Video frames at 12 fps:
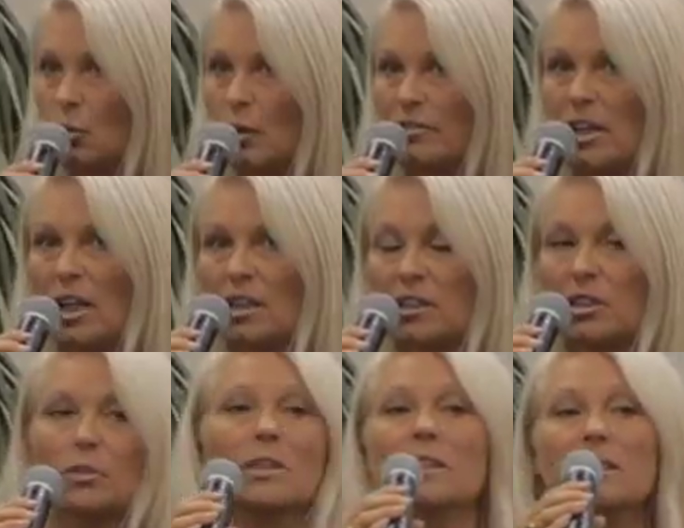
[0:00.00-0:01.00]
We've got to
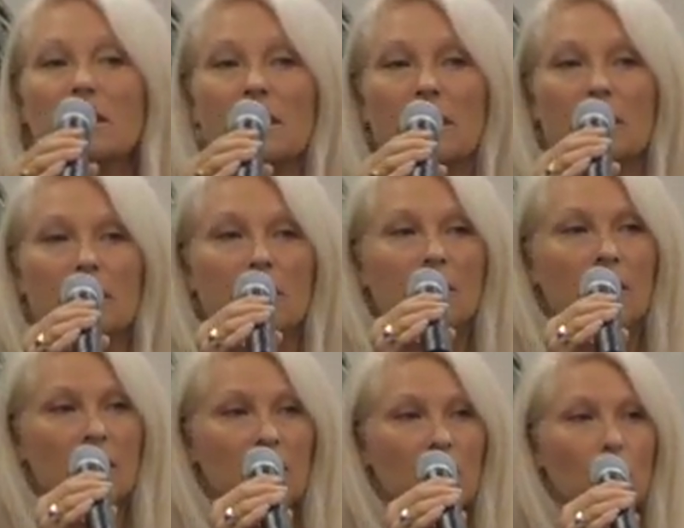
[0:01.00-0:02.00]
do this thing
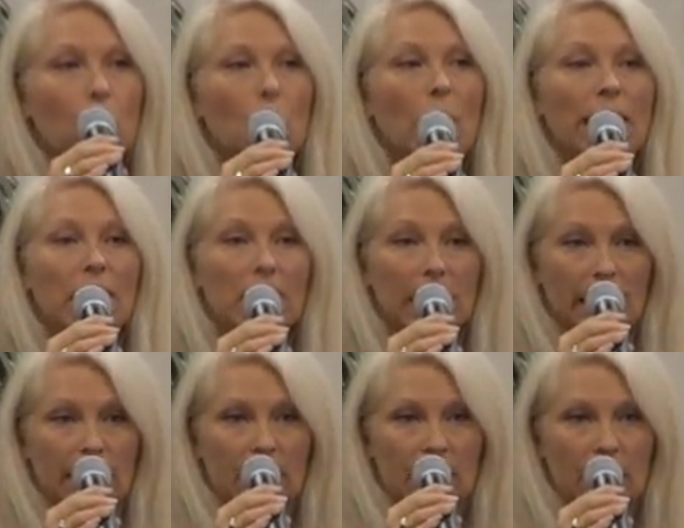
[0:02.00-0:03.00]
quickly.
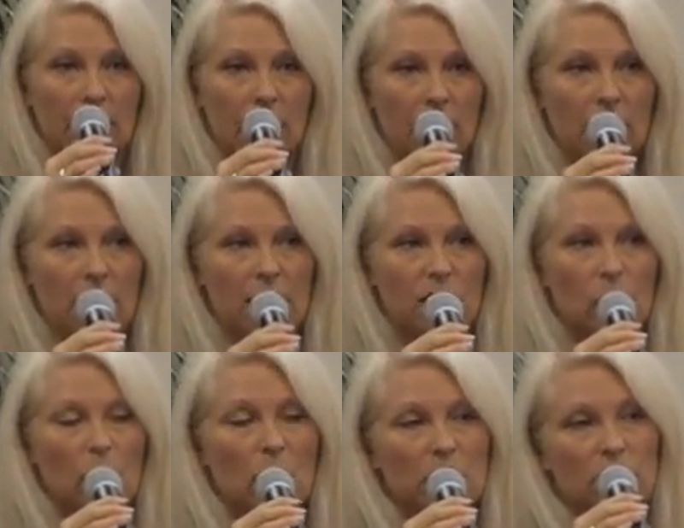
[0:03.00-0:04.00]
So I
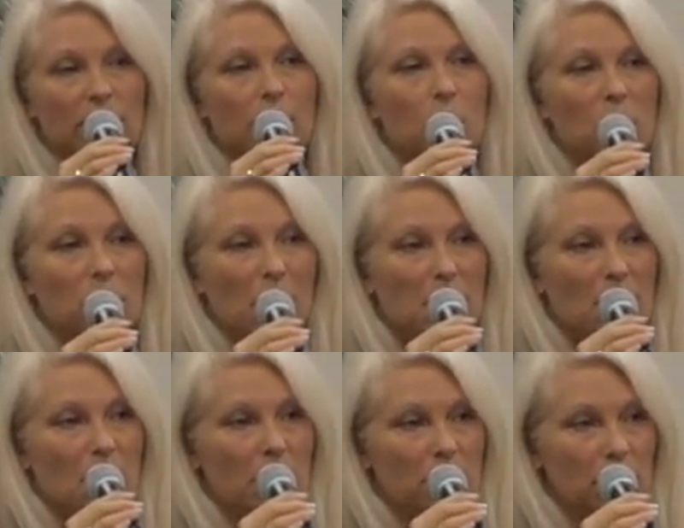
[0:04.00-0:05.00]
want to share one of my
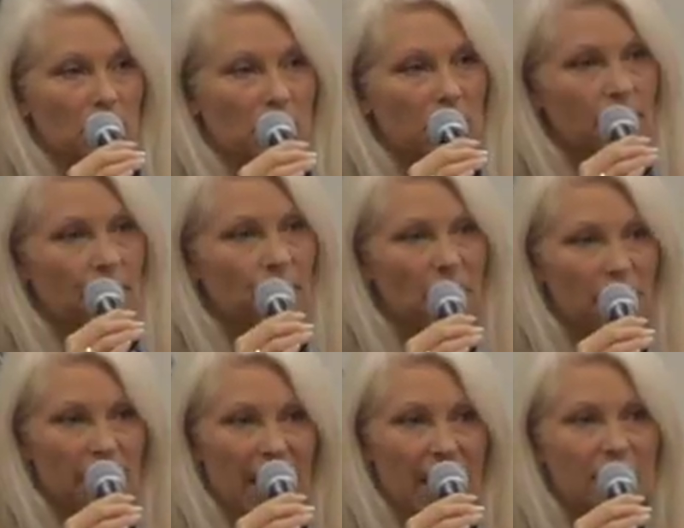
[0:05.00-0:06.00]
mottos.
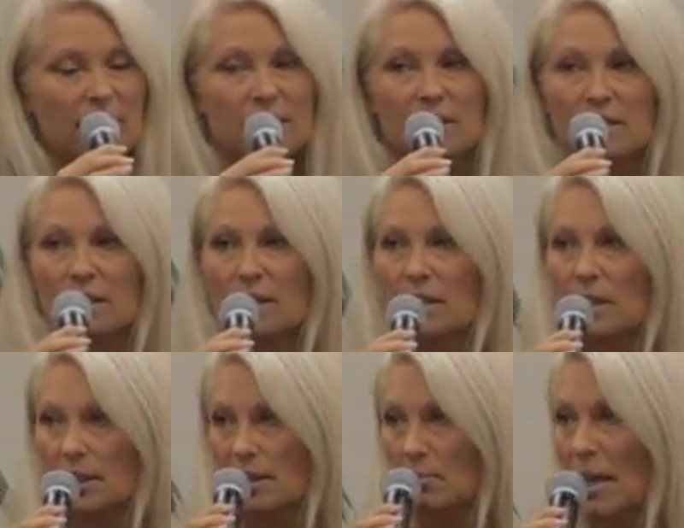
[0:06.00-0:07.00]
Fast
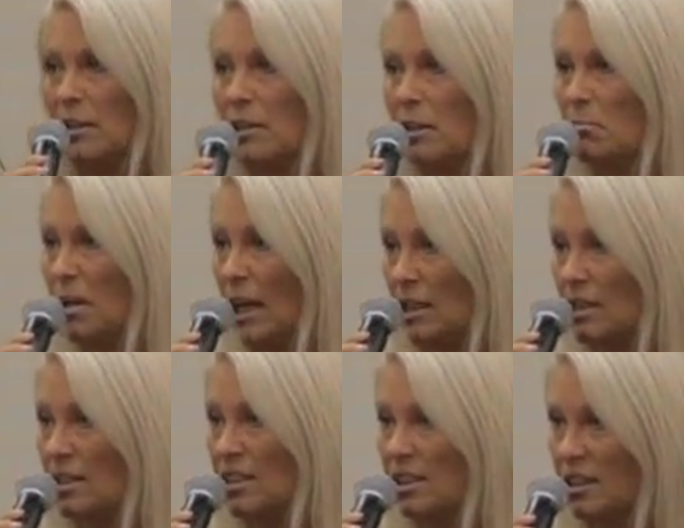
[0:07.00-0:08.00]
is better than
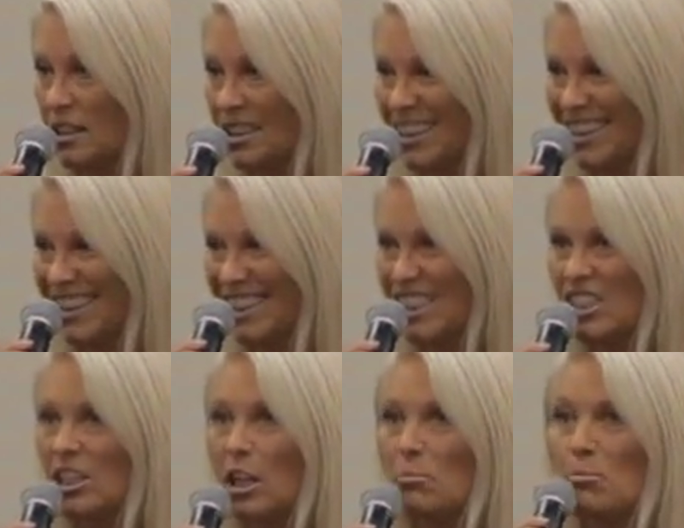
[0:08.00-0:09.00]
best.
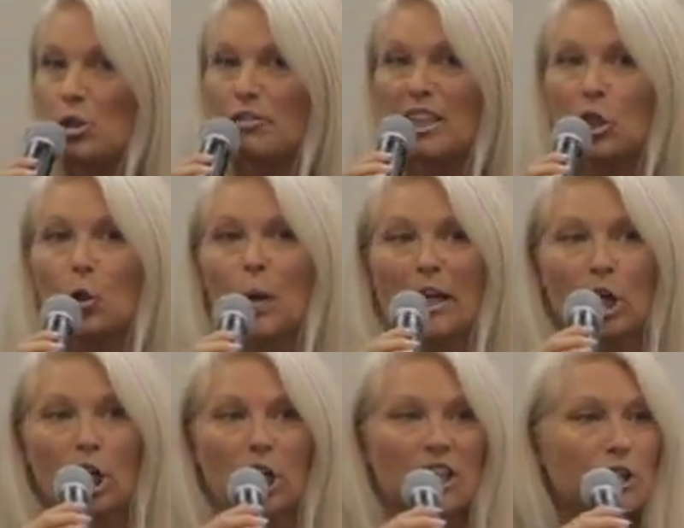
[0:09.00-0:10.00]
Start moving
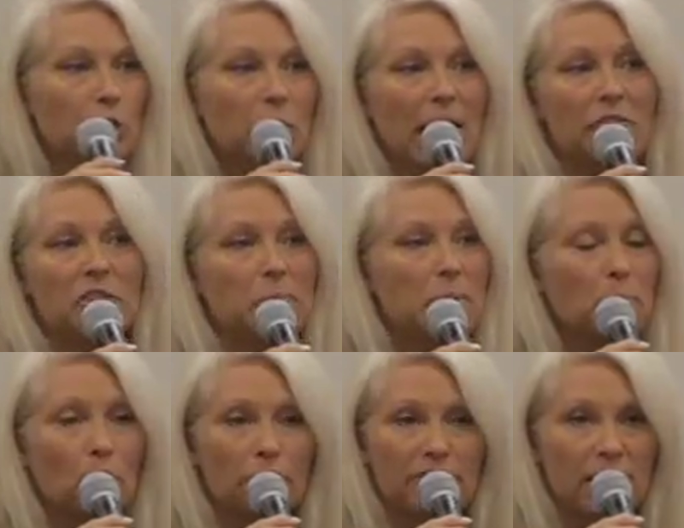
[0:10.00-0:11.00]
quicker. You don't have to be
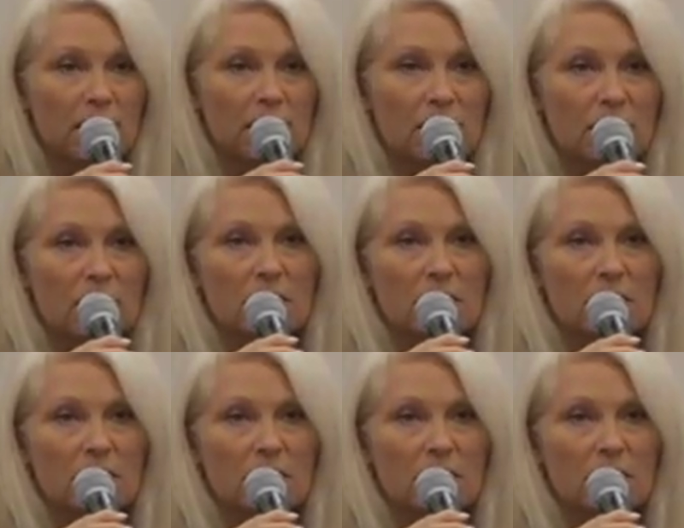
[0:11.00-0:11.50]
perfect.